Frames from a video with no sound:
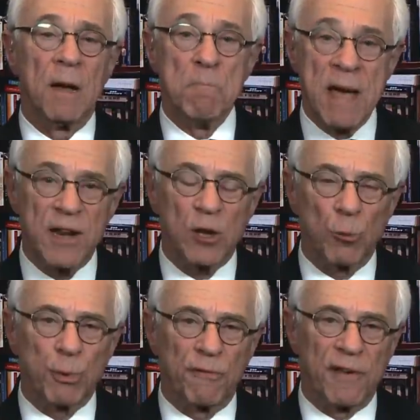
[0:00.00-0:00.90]
medical
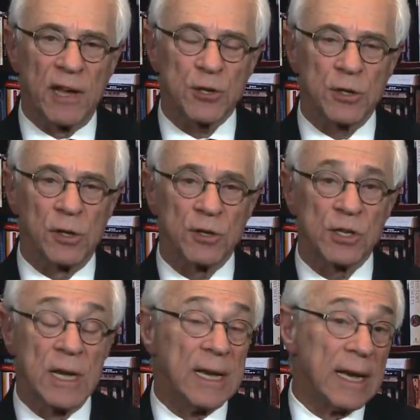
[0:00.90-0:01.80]
professionals,
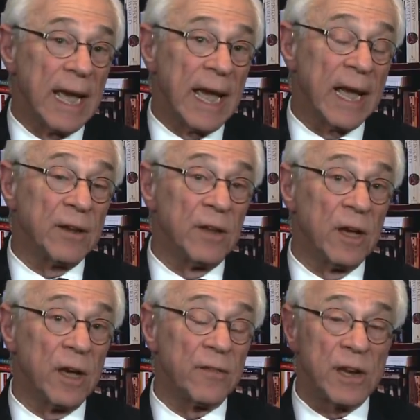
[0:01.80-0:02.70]
and
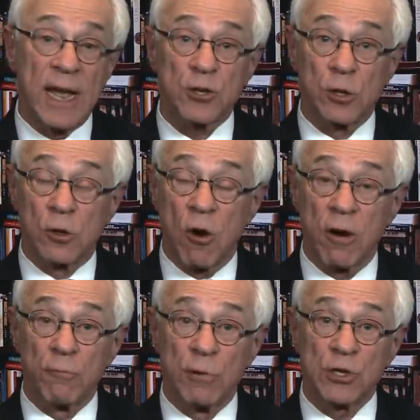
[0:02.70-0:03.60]
the National
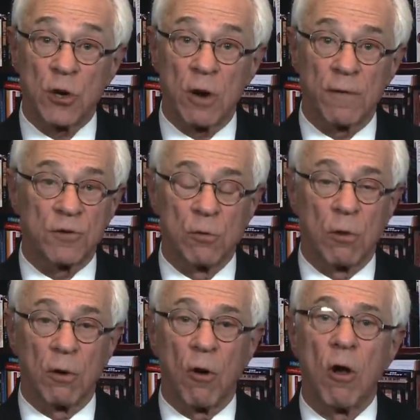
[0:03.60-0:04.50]
Guard and Reserves, who
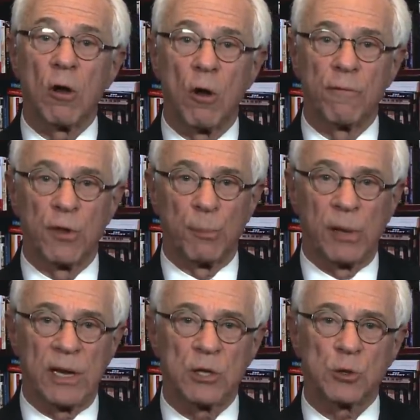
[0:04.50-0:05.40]
are all over the
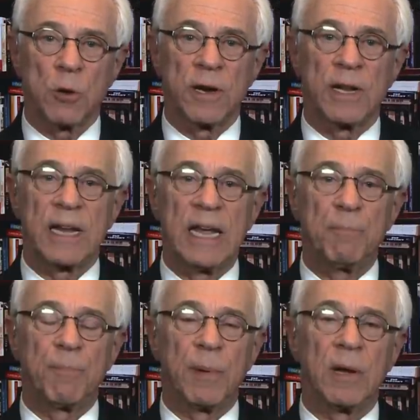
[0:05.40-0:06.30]
place trying to
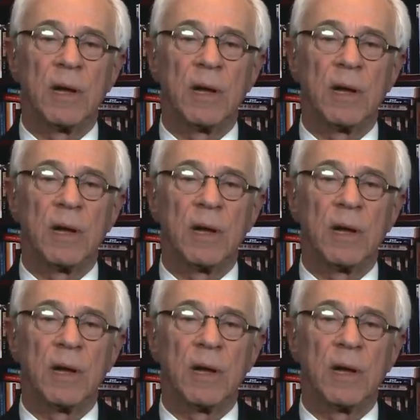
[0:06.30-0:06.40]
keep